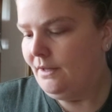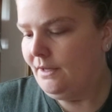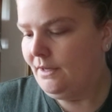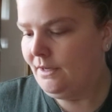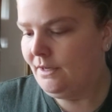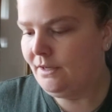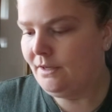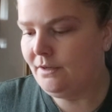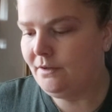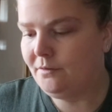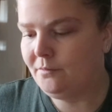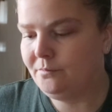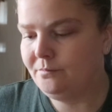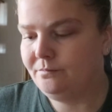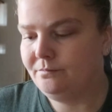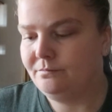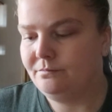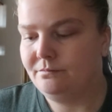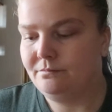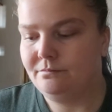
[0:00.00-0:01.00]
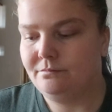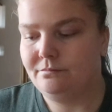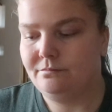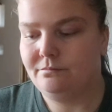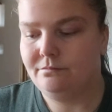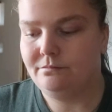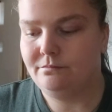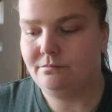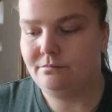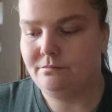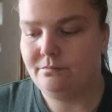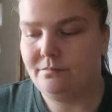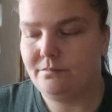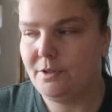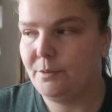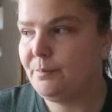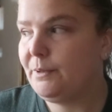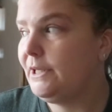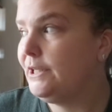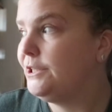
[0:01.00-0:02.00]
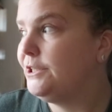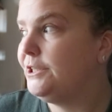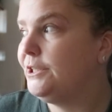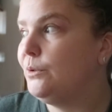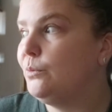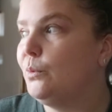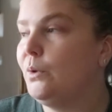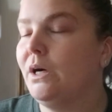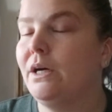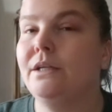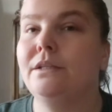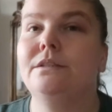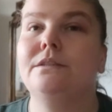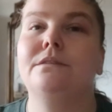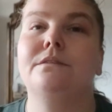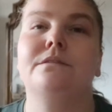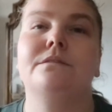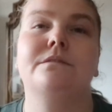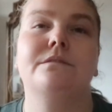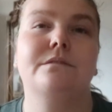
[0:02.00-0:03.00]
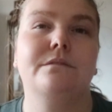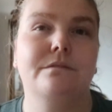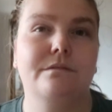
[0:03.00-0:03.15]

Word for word: Um, the PC one,